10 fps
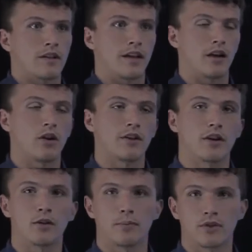Now,
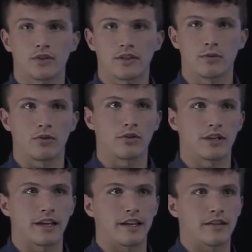another person that we're
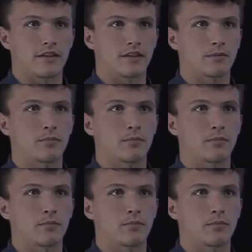looking at in this